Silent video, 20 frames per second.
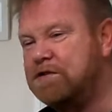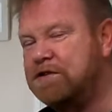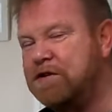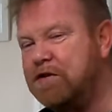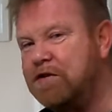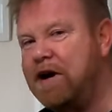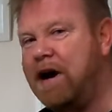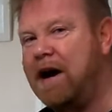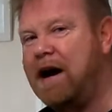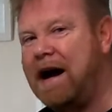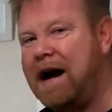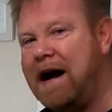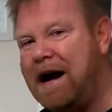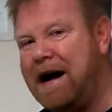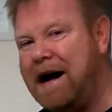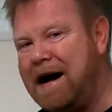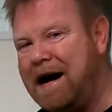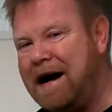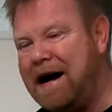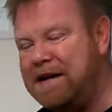the other
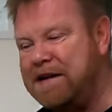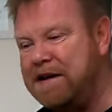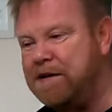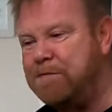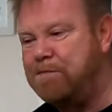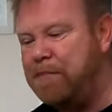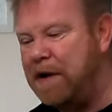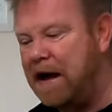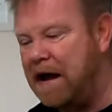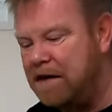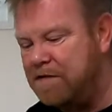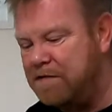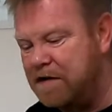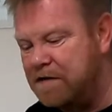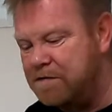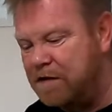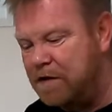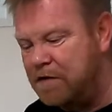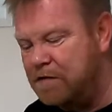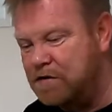added benefit
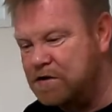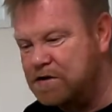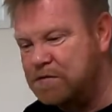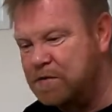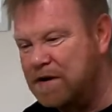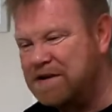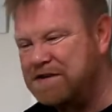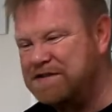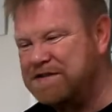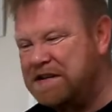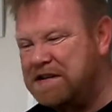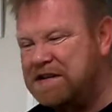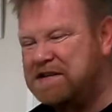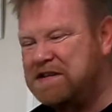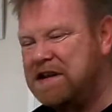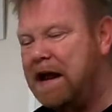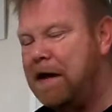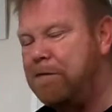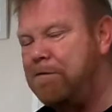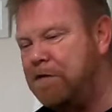for us was they
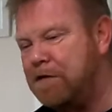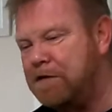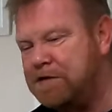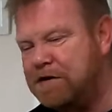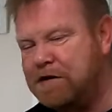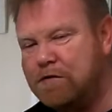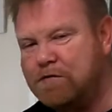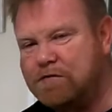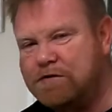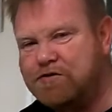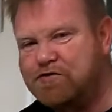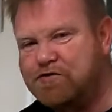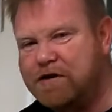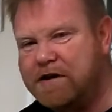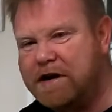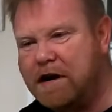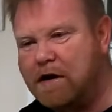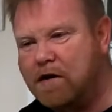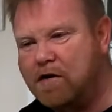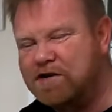slept for 2 to
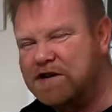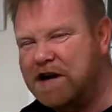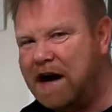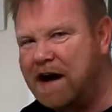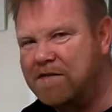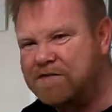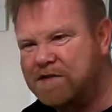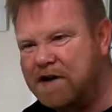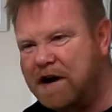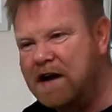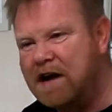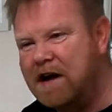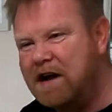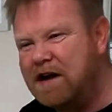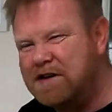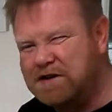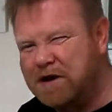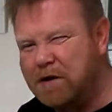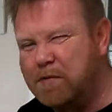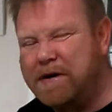3 hours after it.
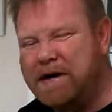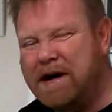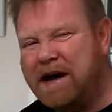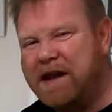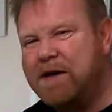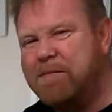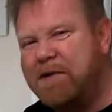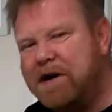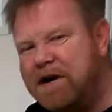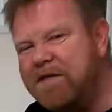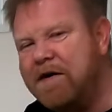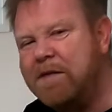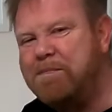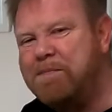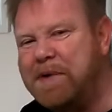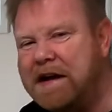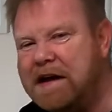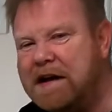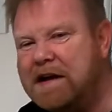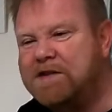So we had a bit of a
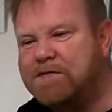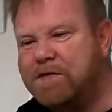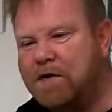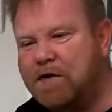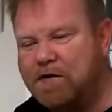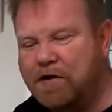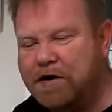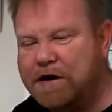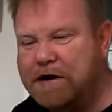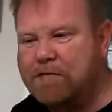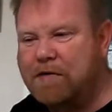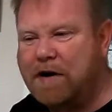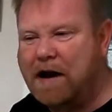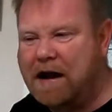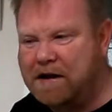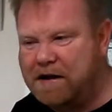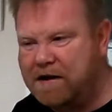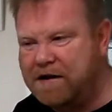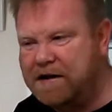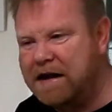peaceful night
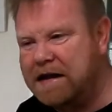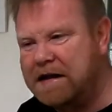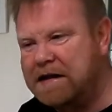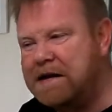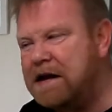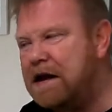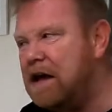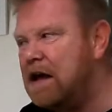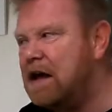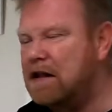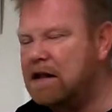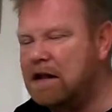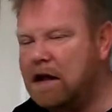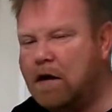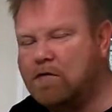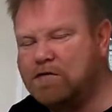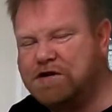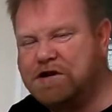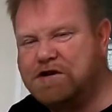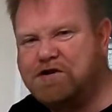rather than
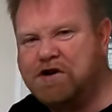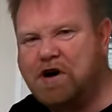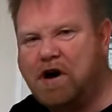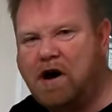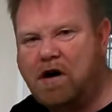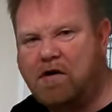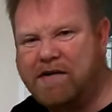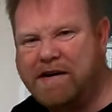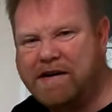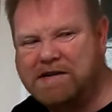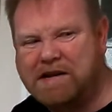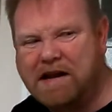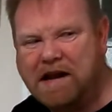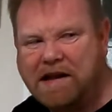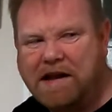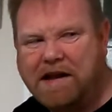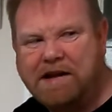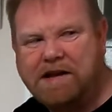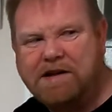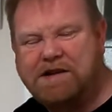loads of jaw wrestling
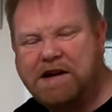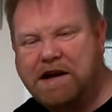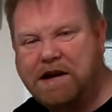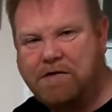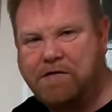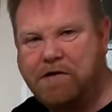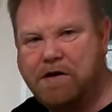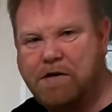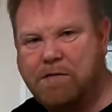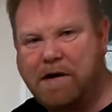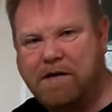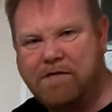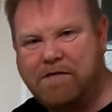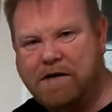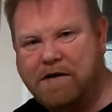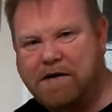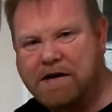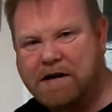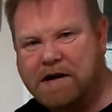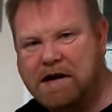in the sitting room every
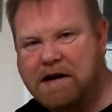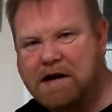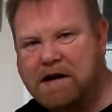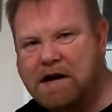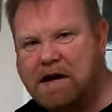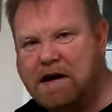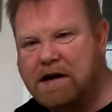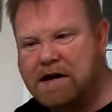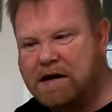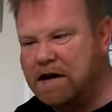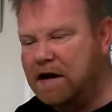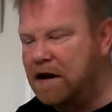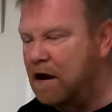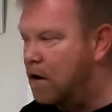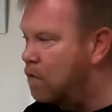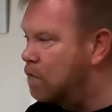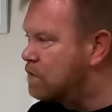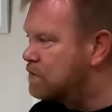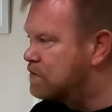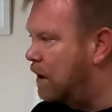night. You
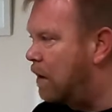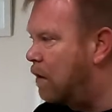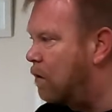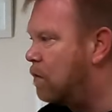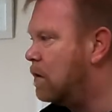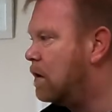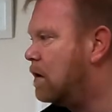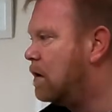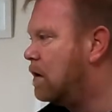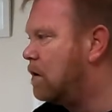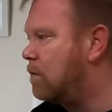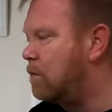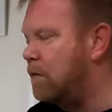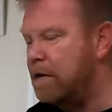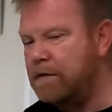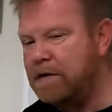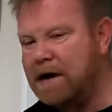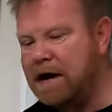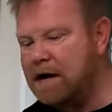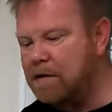know, so we
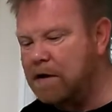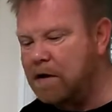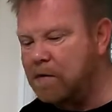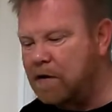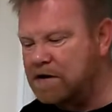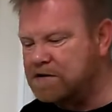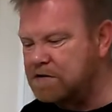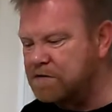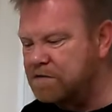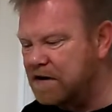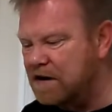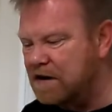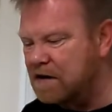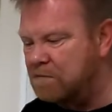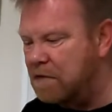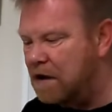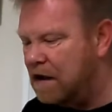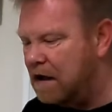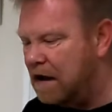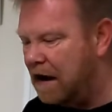were able to watch a
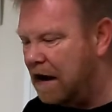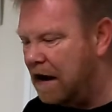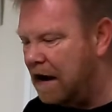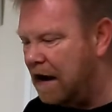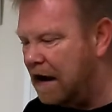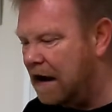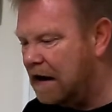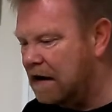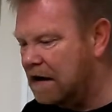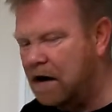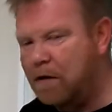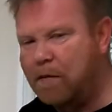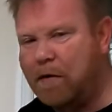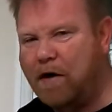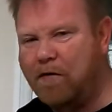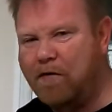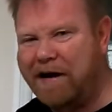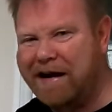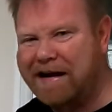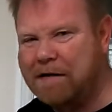film. I
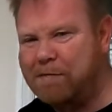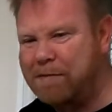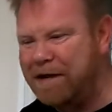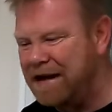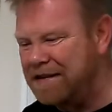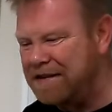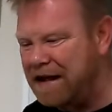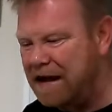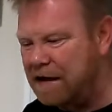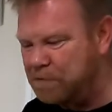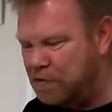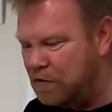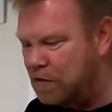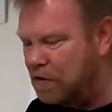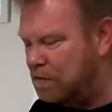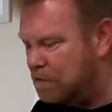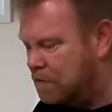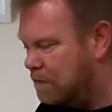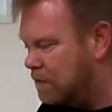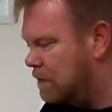won't recommend that,
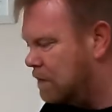but